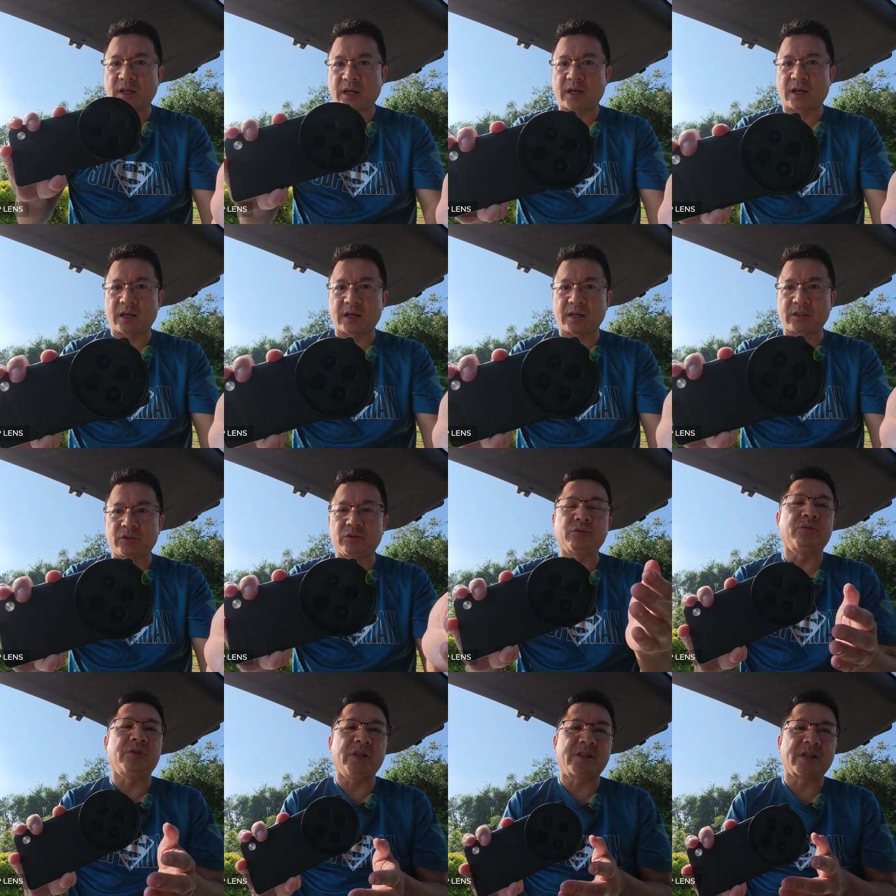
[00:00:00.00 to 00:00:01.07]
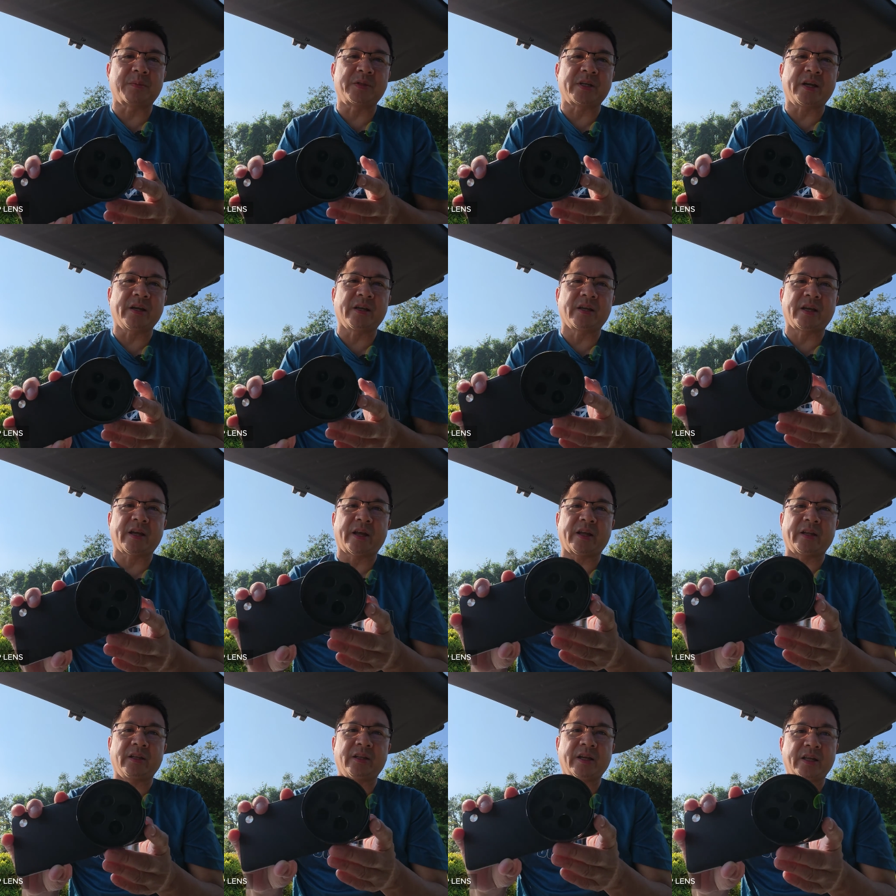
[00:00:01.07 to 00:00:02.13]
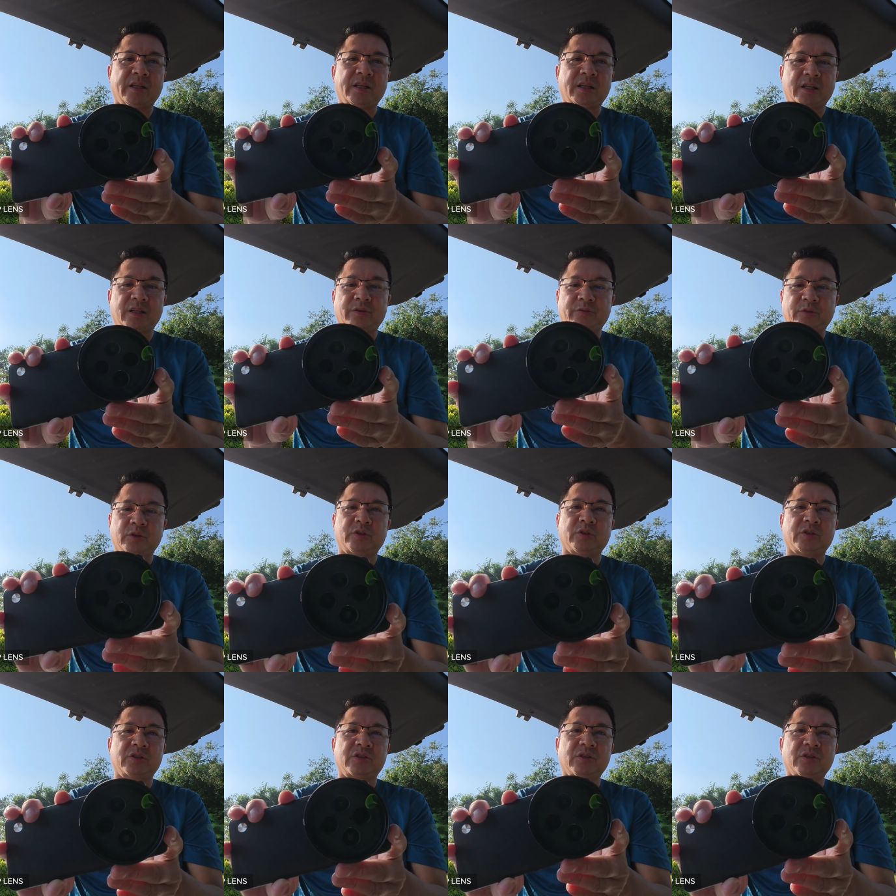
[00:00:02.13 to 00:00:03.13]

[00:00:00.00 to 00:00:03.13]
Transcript: uh, to the subject and get a photo.